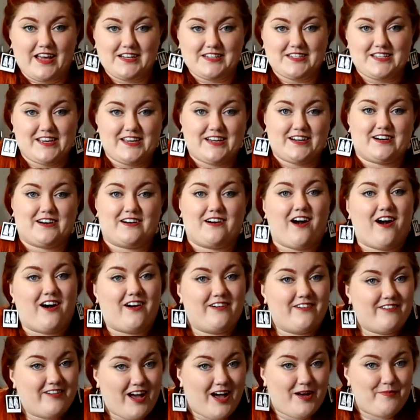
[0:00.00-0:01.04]
and here
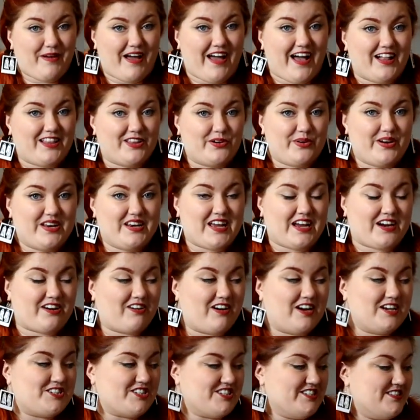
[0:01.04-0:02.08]
are not my Halloween
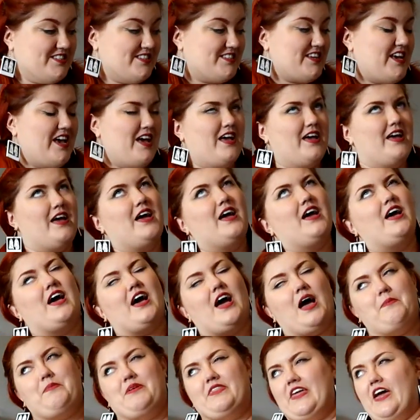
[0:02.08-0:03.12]
decorations.
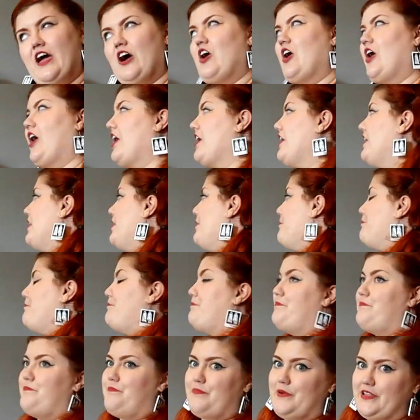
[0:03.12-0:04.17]
I mean, they are,
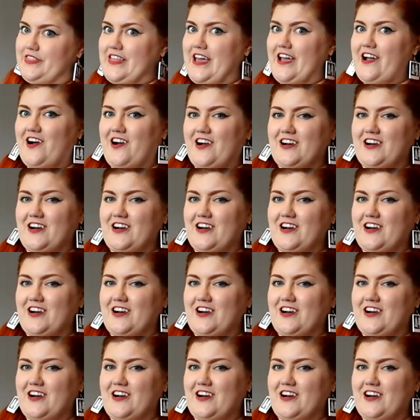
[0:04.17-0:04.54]
but they